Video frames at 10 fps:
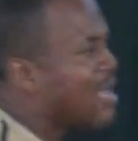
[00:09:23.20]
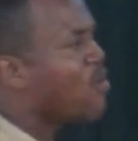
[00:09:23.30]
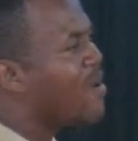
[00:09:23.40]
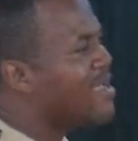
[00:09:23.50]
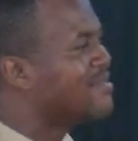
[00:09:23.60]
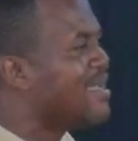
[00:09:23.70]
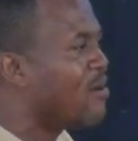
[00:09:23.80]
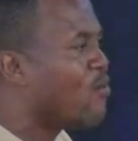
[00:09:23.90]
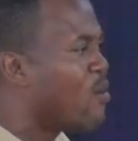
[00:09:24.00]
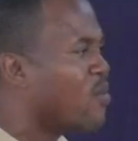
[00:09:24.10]
110
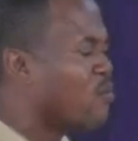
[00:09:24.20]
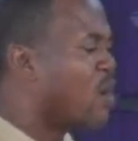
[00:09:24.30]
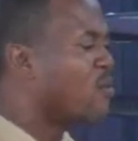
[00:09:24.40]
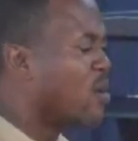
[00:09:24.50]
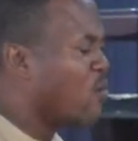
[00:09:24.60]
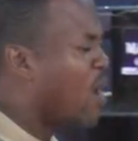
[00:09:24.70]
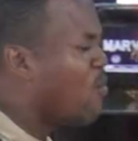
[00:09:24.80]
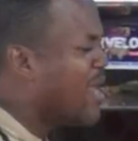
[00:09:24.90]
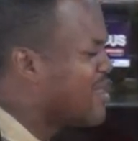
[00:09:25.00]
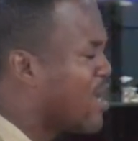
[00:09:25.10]

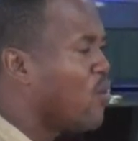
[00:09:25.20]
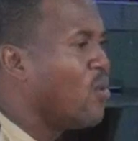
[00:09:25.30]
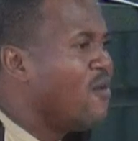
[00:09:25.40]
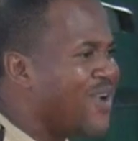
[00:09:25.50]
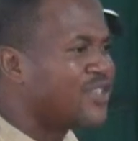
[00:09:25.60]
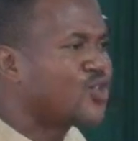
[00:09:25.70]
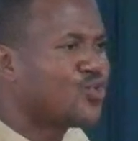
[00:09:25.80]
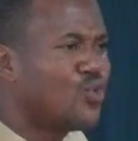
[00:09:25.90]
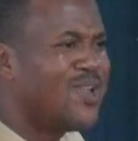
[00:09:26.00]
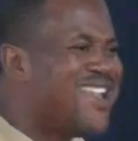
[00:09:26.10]
110 verse
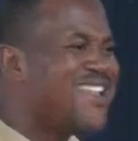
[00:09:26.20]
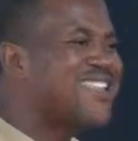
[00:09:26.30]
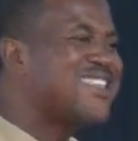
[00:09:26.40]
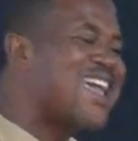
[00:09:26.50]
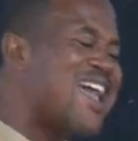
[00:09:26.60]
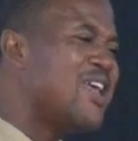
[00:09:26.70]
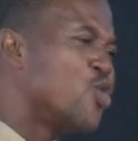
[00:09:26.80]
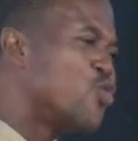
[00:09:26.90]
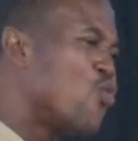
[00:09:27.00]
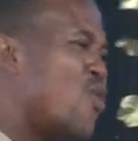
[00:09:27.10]
2 he said
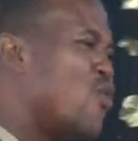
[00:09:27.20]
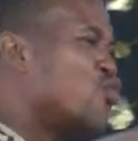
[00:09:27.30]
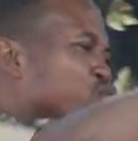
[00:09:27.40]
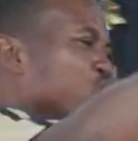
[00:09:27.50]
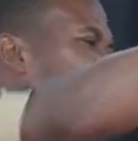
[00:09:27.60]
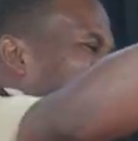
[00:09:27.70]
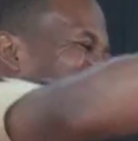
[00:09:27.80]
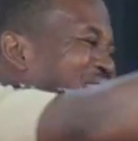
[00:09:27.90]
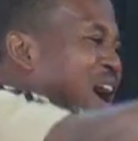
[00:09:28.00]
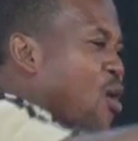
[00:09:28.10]
rule, rule
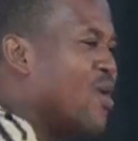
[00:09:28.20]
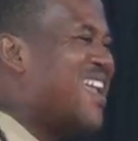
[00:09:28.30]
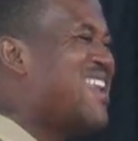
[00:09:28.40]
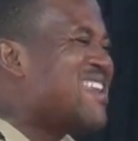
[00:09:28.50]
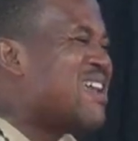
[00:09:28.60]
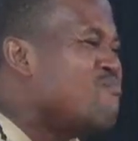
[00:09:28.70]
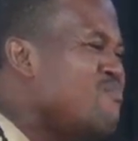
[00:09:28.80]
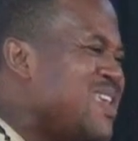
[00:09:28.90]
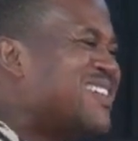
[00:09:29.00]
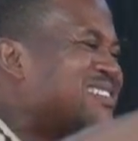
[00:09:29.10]
thou in the
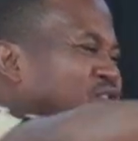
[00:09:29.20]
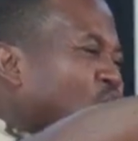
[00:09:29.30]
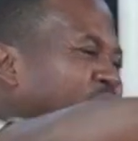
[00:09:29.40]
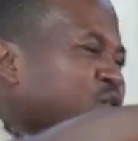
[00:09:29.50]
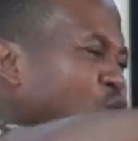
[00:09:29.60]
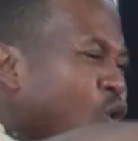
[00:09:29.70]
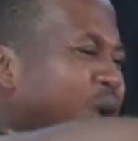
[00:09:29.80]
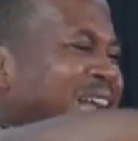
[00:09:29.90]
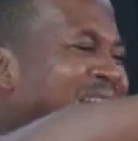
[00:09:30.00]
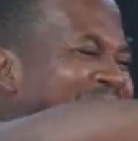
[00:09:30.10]
midst of your
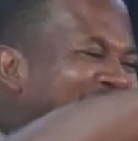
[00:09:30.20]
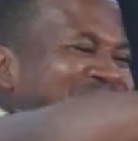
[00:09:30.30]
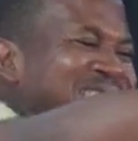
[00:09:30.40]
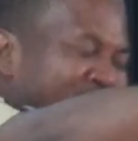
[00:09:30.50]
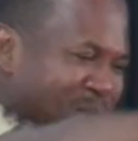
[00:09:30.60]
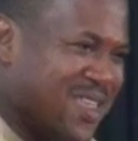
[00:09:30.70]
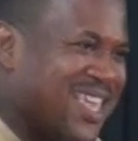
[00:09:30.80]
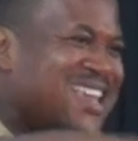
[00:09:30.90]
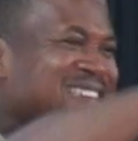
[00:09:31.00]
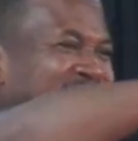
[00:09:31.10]
enemies in the